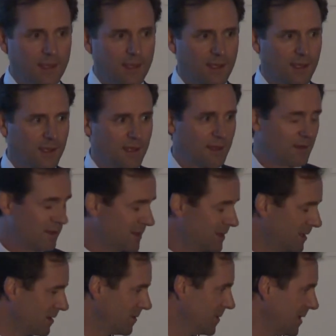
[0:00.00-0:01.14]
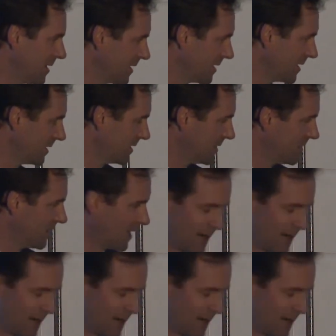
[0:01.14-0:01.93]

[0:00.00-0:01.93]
I think I'm now getting the